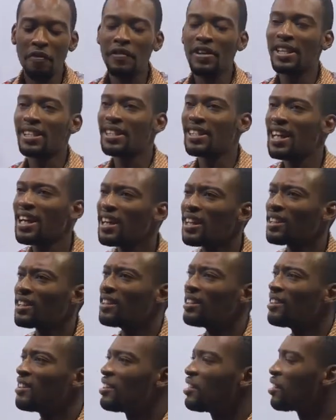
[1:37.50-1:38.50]
of a
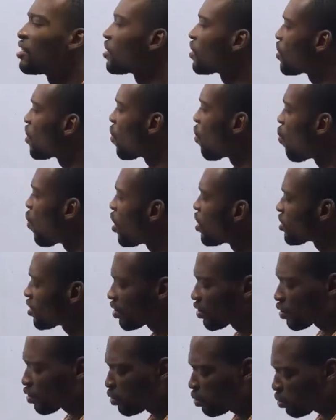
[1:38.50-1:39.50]
town
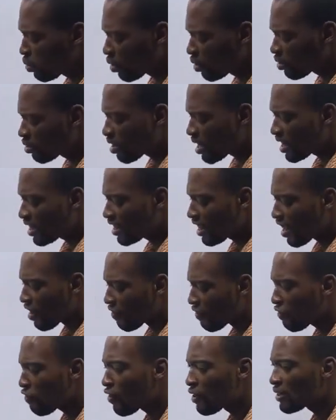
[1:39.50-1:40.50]
was two hundred
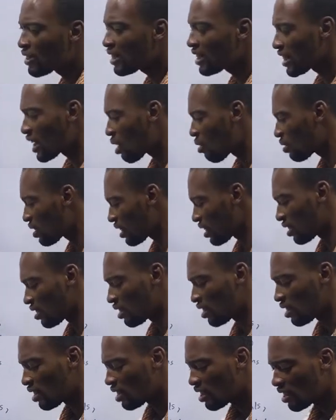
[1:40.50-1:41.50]
forty thousand
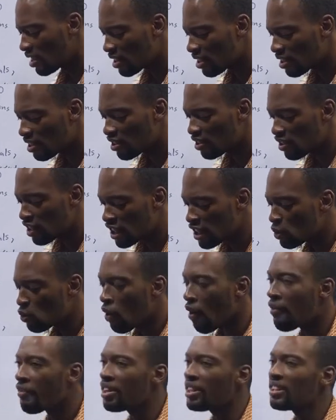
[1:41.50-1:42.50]
in
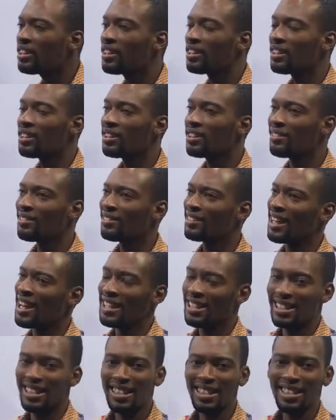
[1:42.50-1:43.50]
January
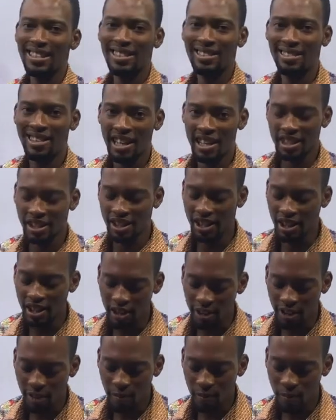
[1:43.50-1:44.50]
nineteen
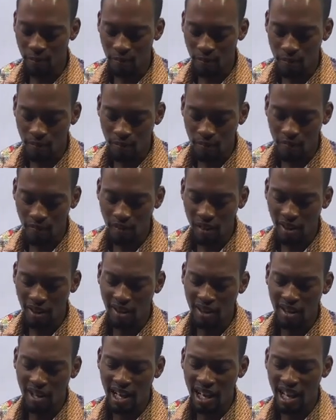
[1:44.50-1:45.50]
ninety-eight
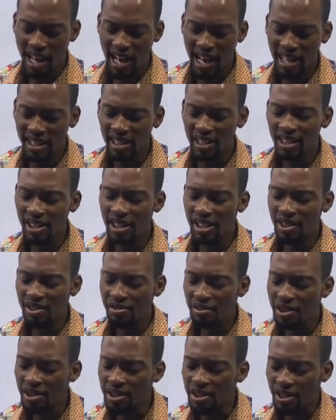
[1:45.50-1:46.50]
and it
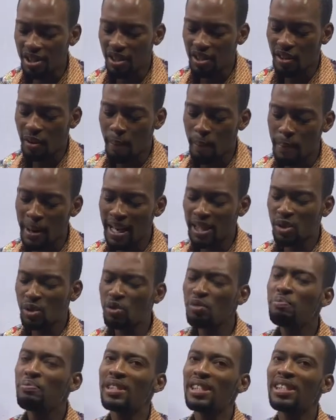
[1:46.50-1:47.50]
increased by
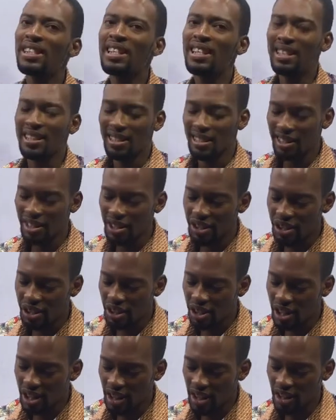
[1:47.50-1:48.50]
two percent
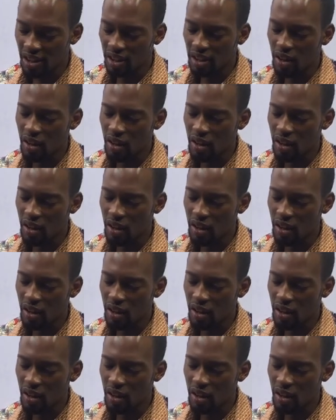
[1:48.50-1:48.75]
each year,